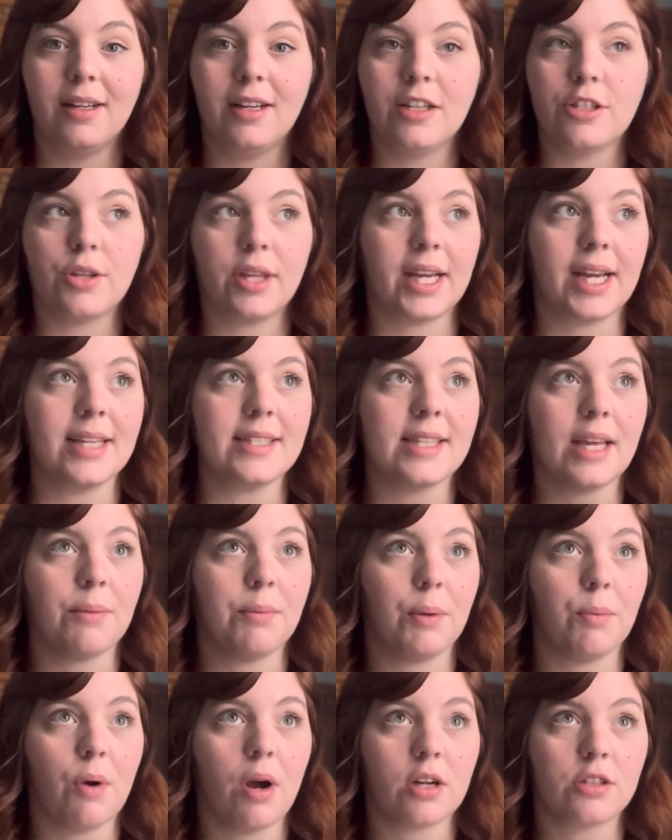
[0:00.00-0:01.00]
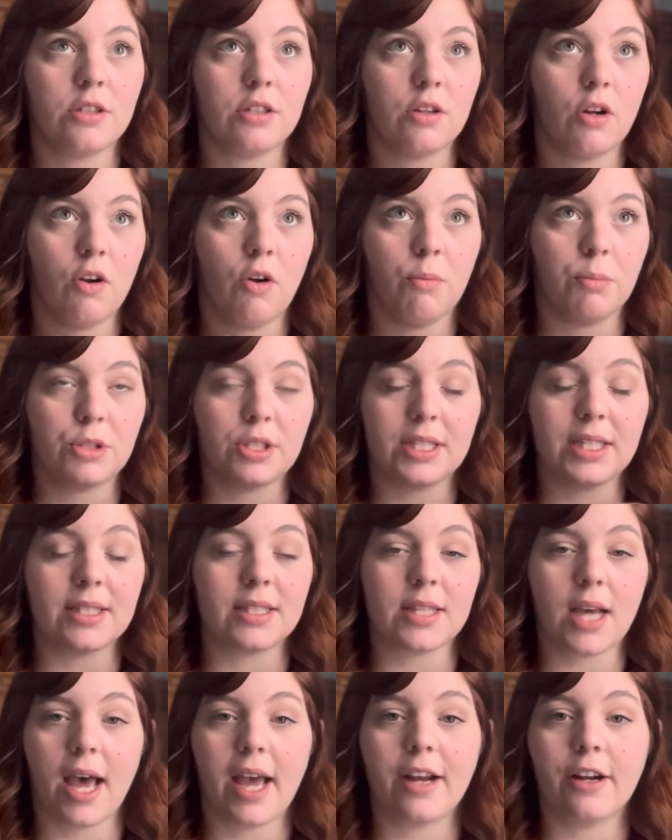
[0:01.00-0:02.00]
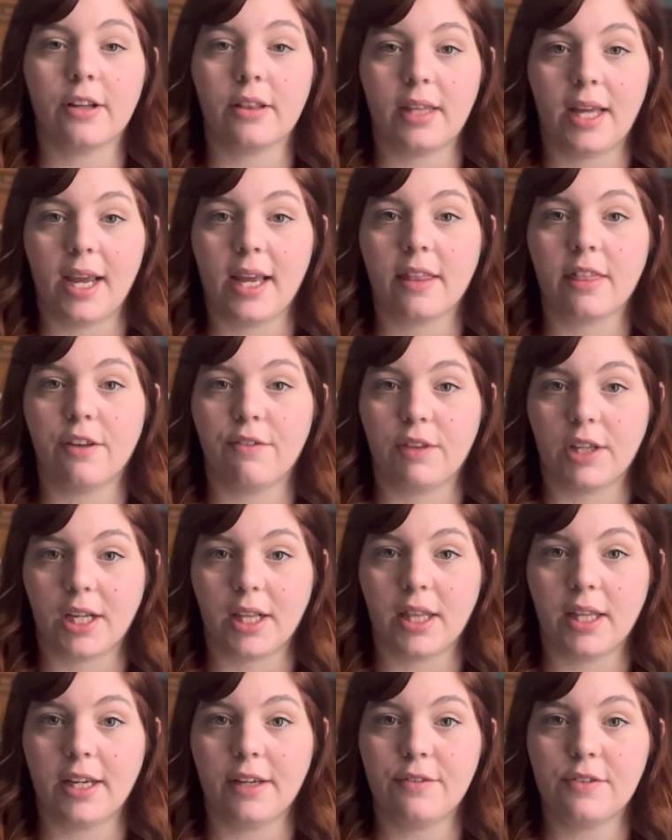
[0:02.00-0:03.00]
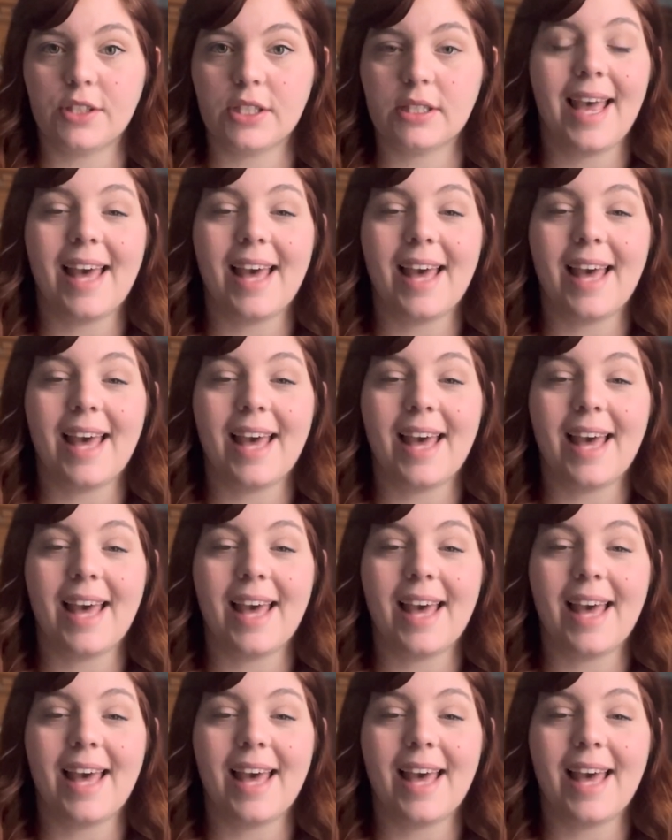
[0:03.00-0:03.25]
So like I said, we walked almost the entire length of the cliffs.